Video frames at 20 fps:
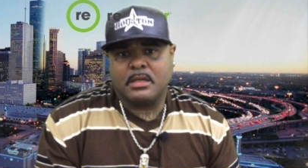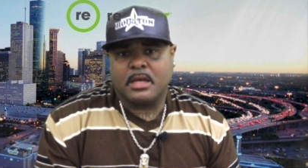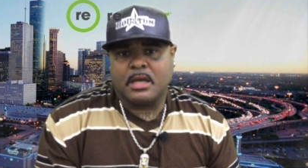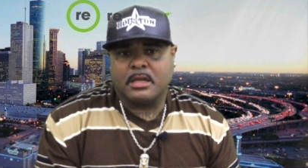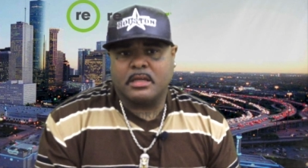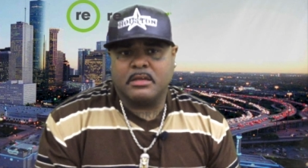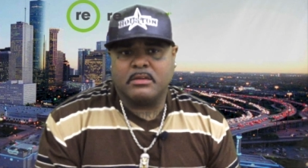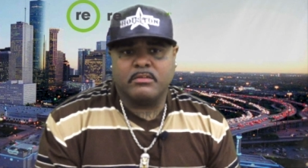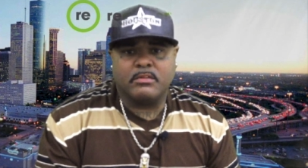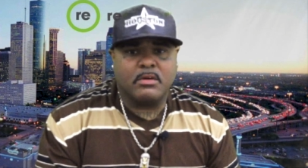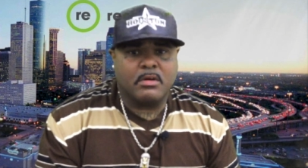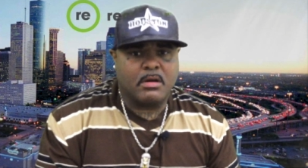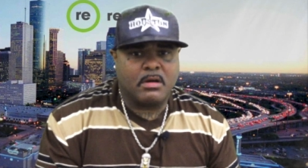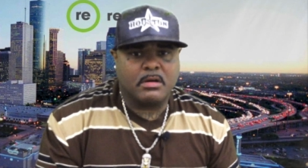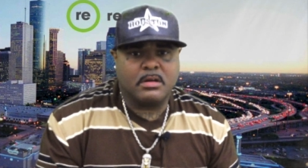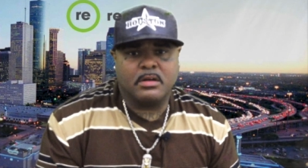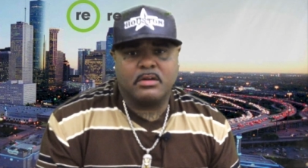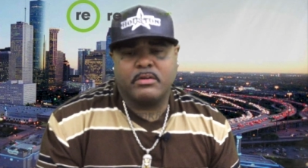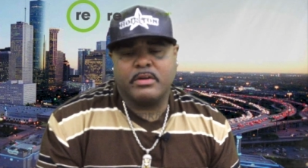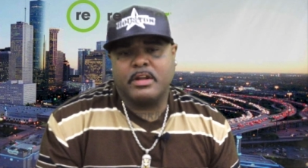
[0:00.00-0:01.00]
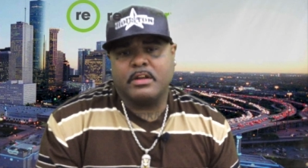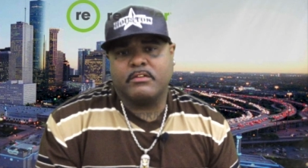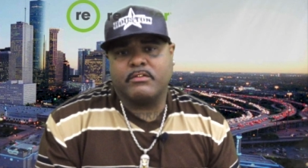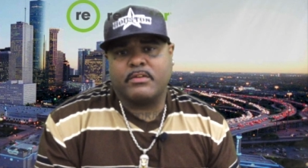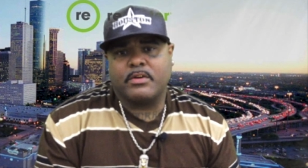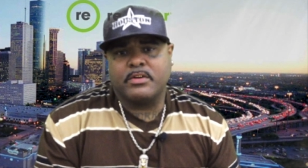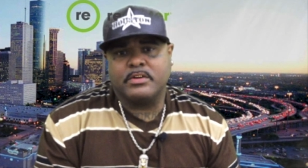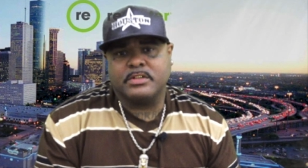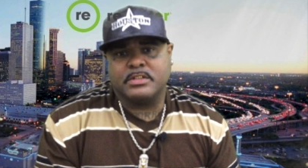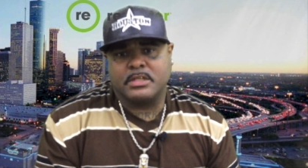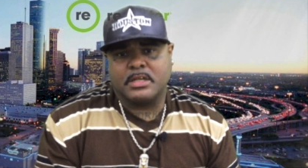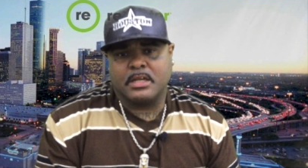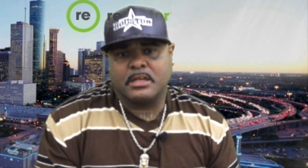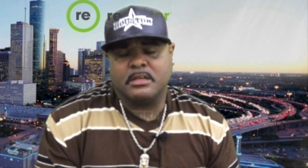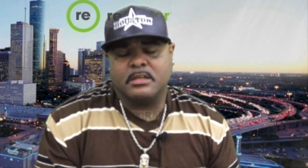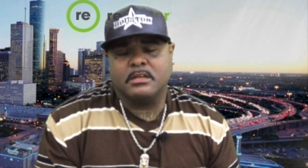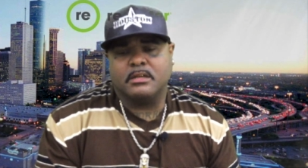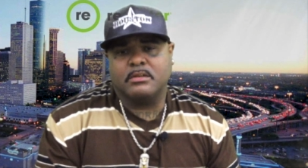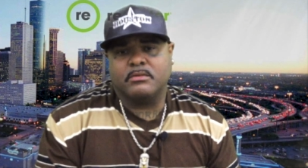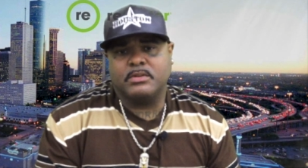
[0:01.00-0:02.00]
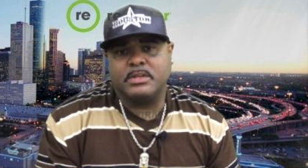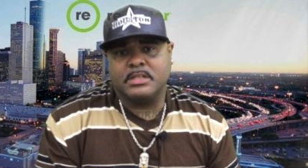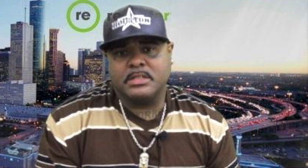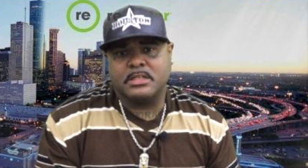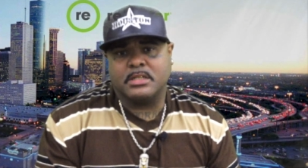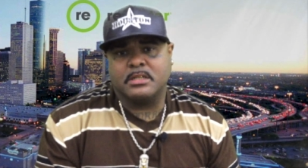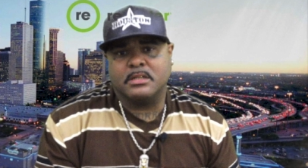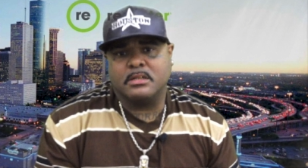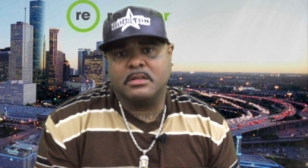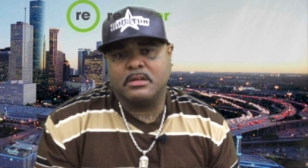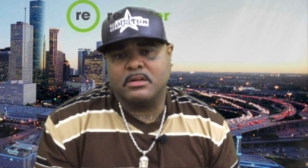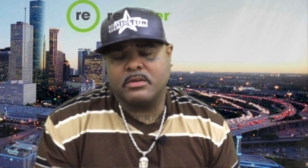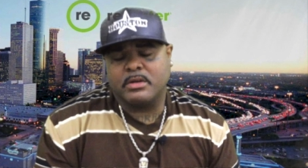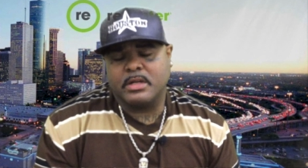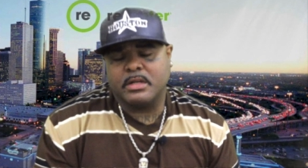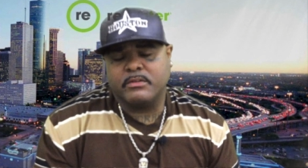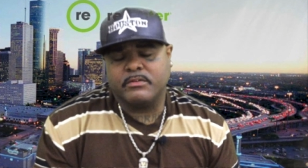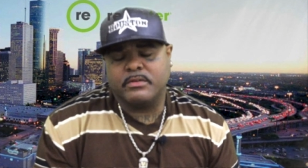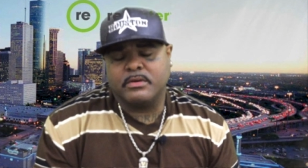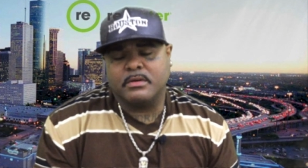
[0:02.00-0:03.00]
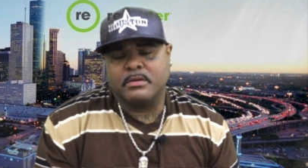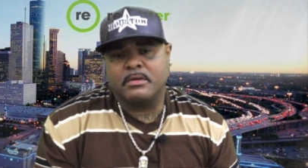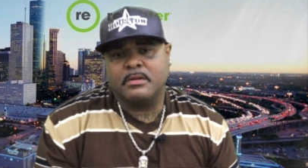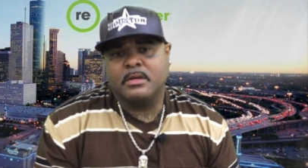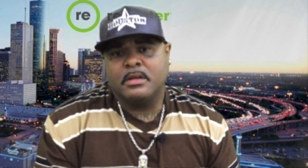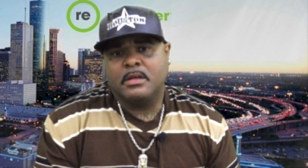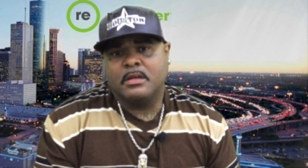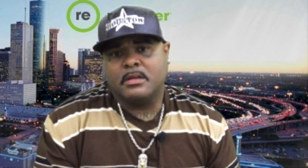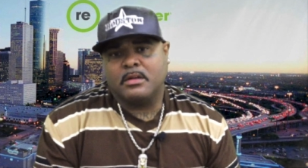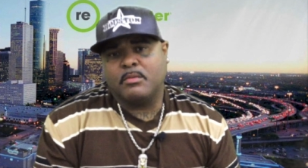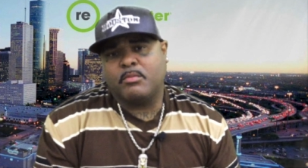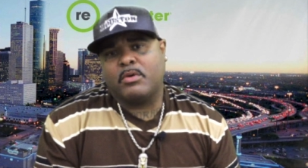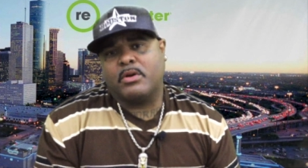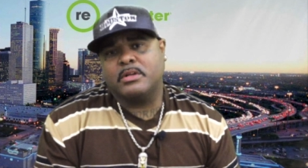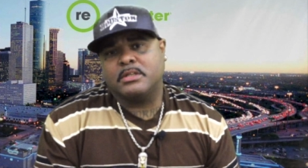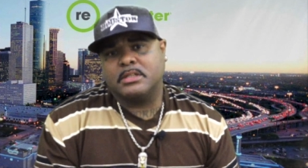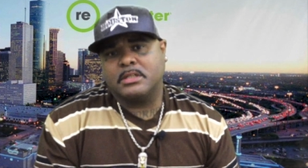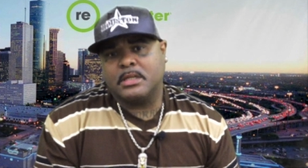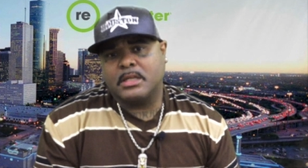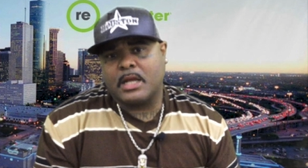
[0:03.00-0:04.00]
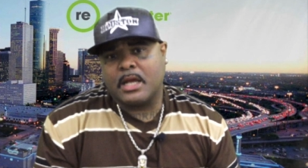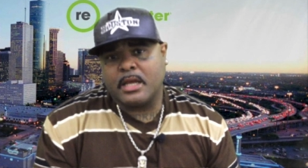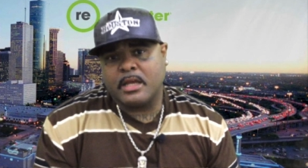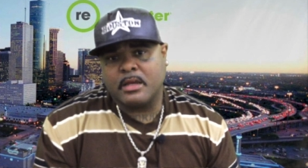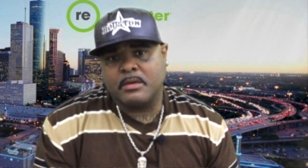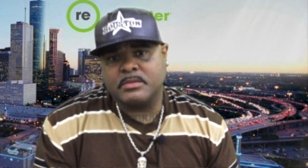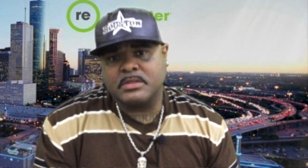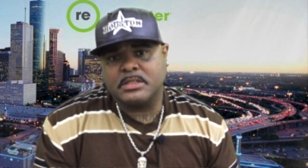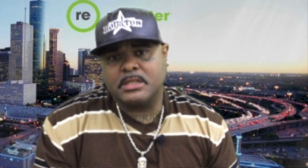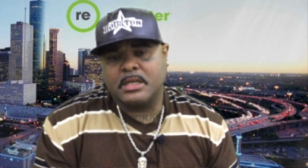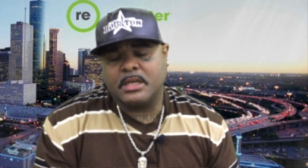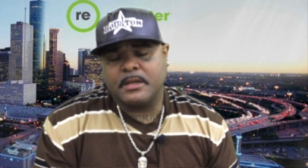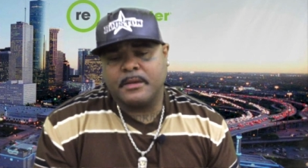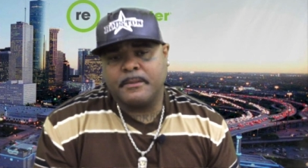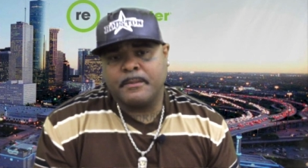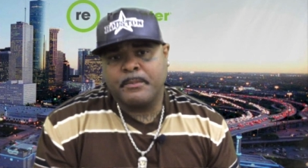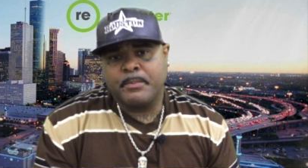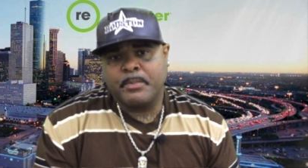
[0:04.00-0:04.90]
I give God the credit first, and I give Center the credit for the person that I am today.